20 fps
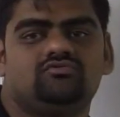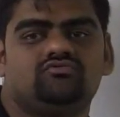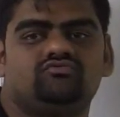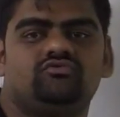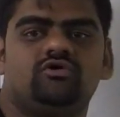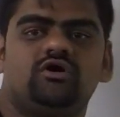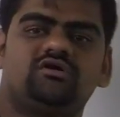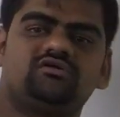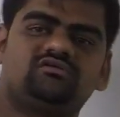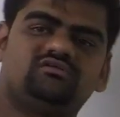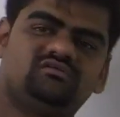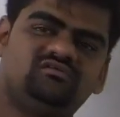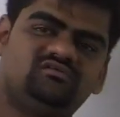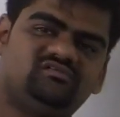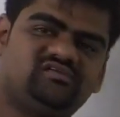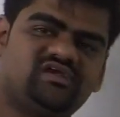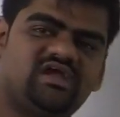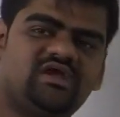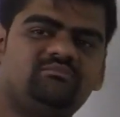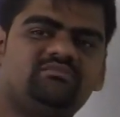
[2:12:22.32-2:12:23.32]
For
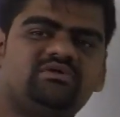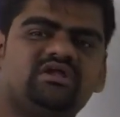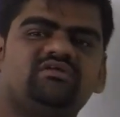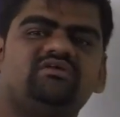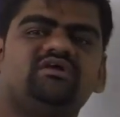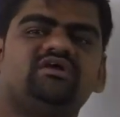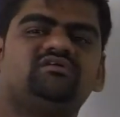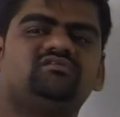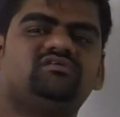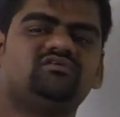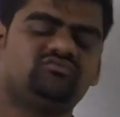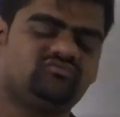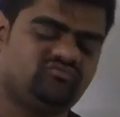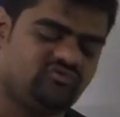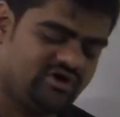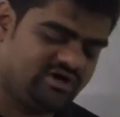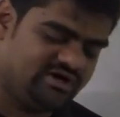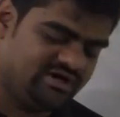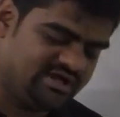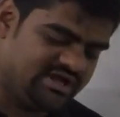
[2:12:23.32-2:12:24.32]
same digits, if you
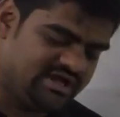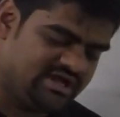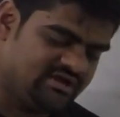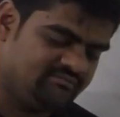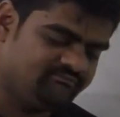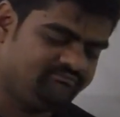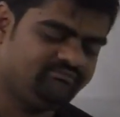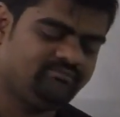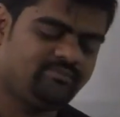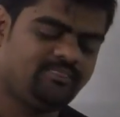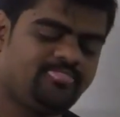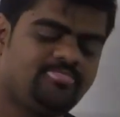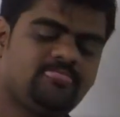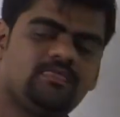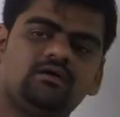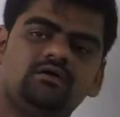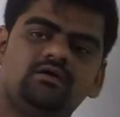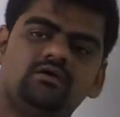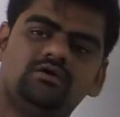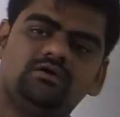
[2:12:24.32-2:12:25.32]
find AM,
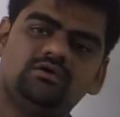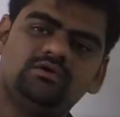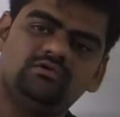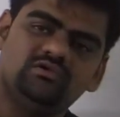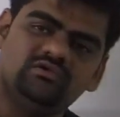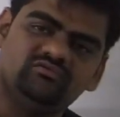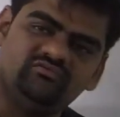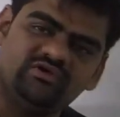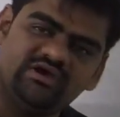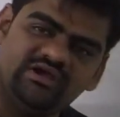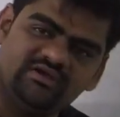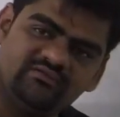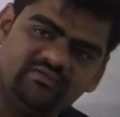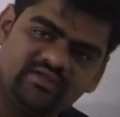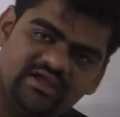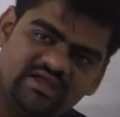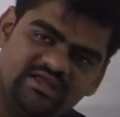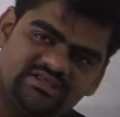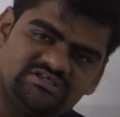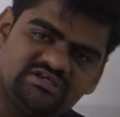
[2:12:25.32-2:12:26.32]
you will find
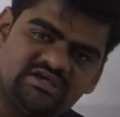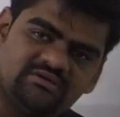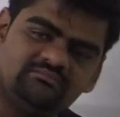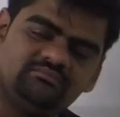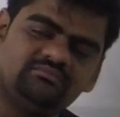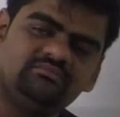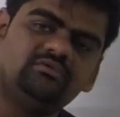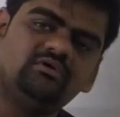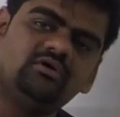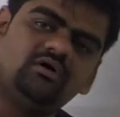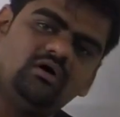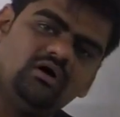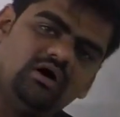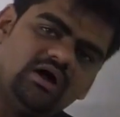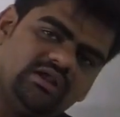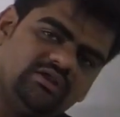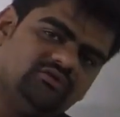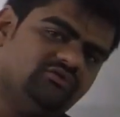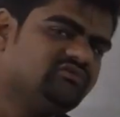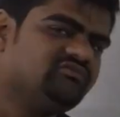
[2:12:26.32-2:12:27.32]
the HM
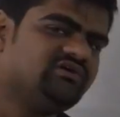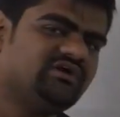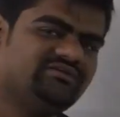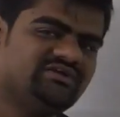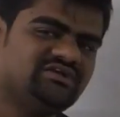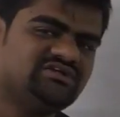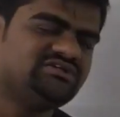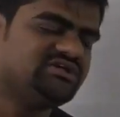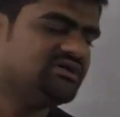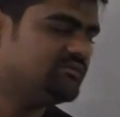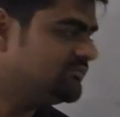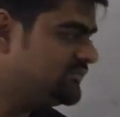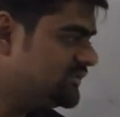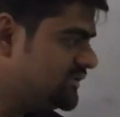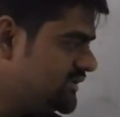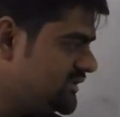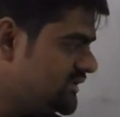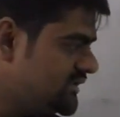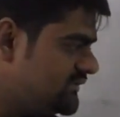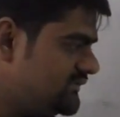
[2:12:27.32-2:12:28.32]
and you will find the GM.
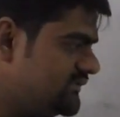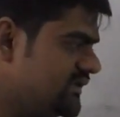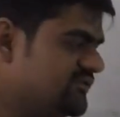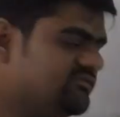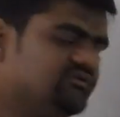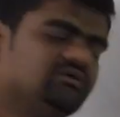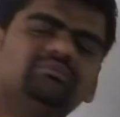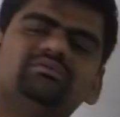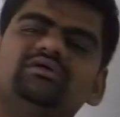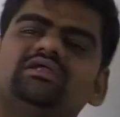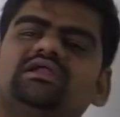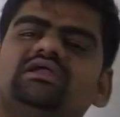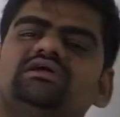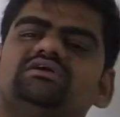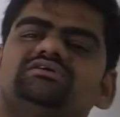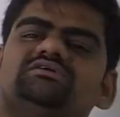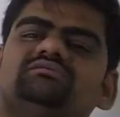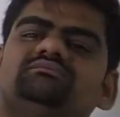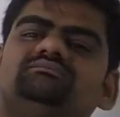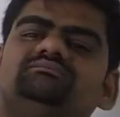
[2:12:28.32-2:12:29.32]
This will be the
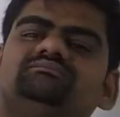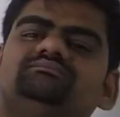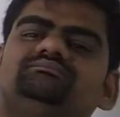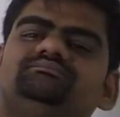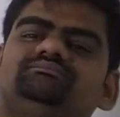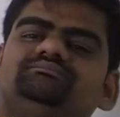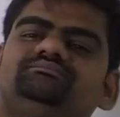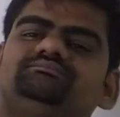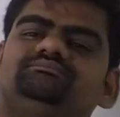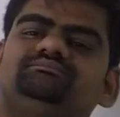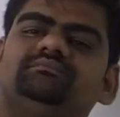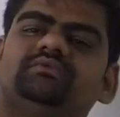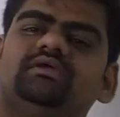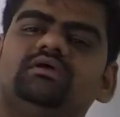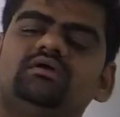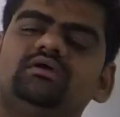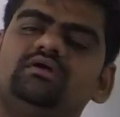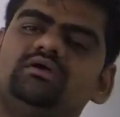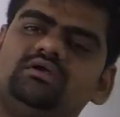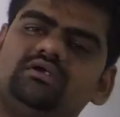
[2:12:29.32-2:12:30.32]
relation.
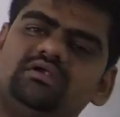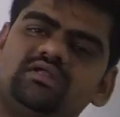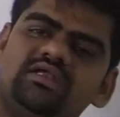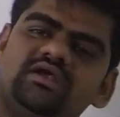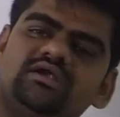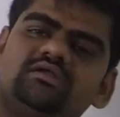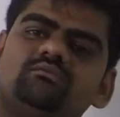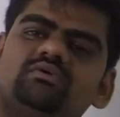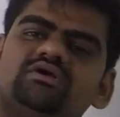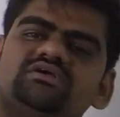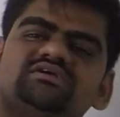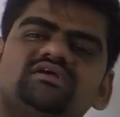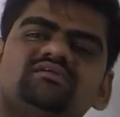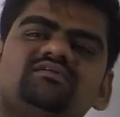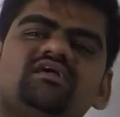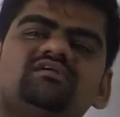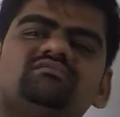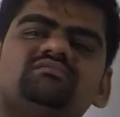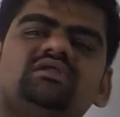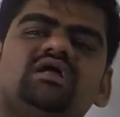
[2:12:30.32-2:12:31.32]
Direct questions
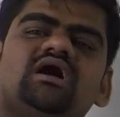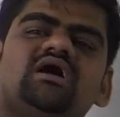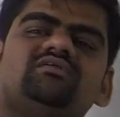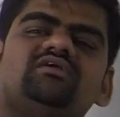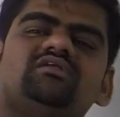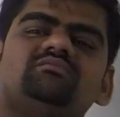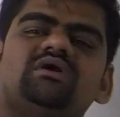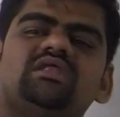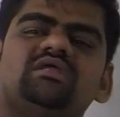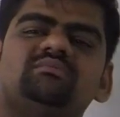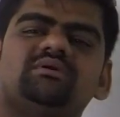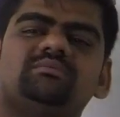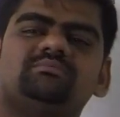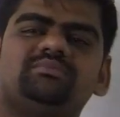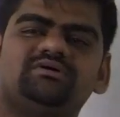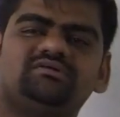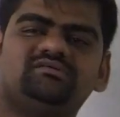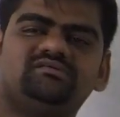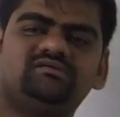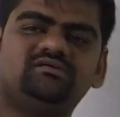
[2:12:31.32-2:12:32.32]
has been asked in many
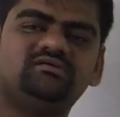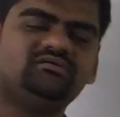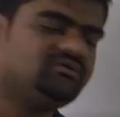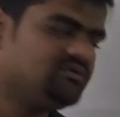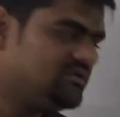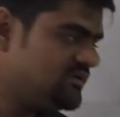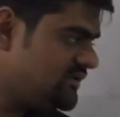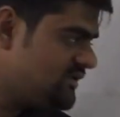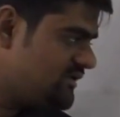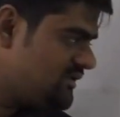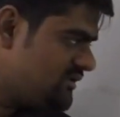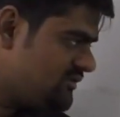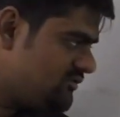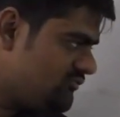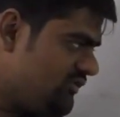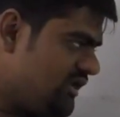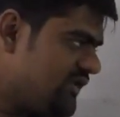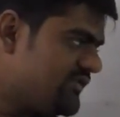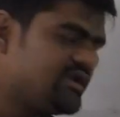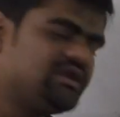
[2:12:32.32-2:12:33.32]
papers.
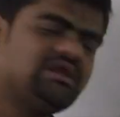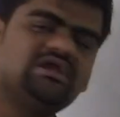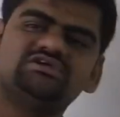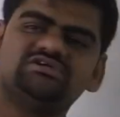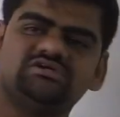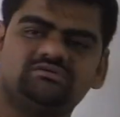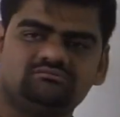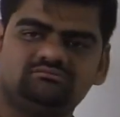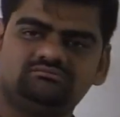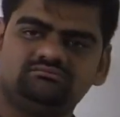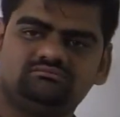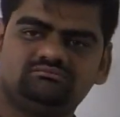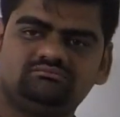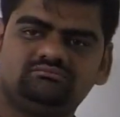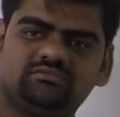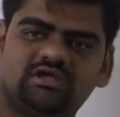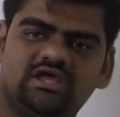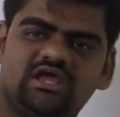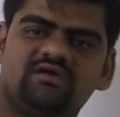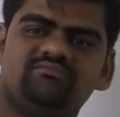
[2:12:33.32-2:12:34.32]
What is the relation?
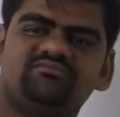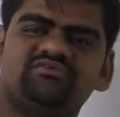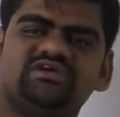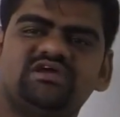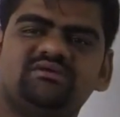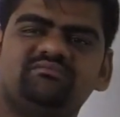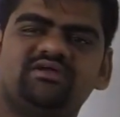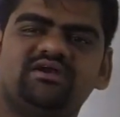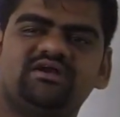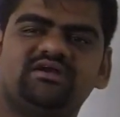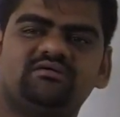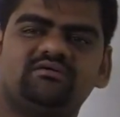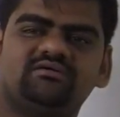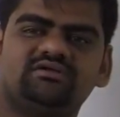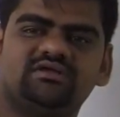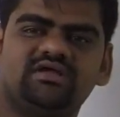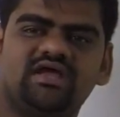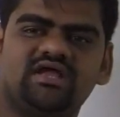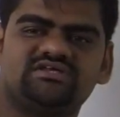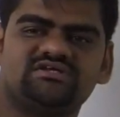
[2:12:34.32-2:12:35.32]
AM, GM greater
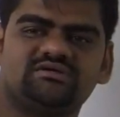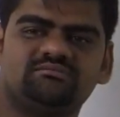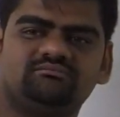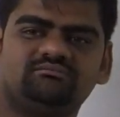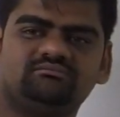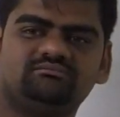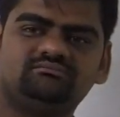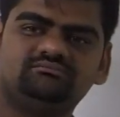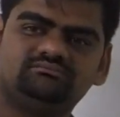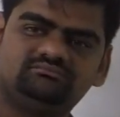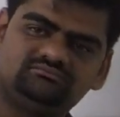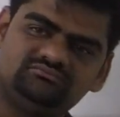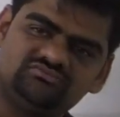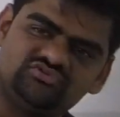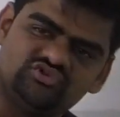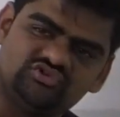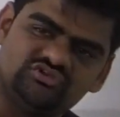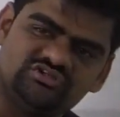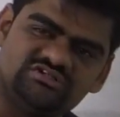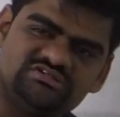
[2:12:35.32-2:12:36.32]
HM.
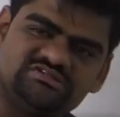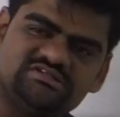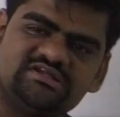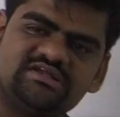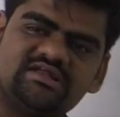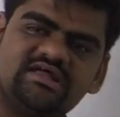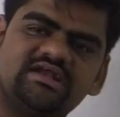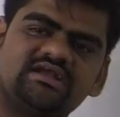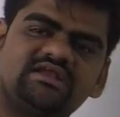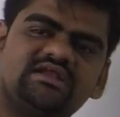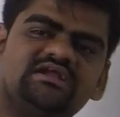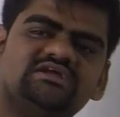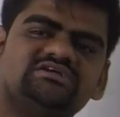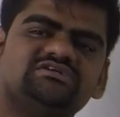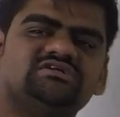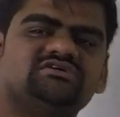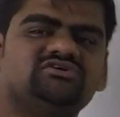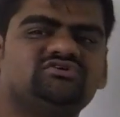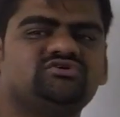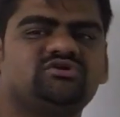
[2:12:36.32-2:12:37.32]
So this is the direct
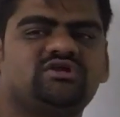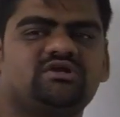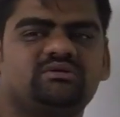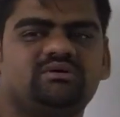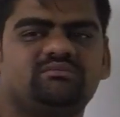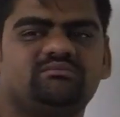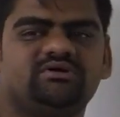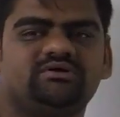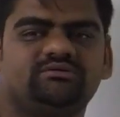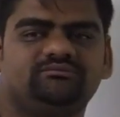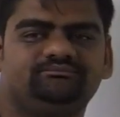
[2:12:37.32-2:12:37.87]
relation you should remember.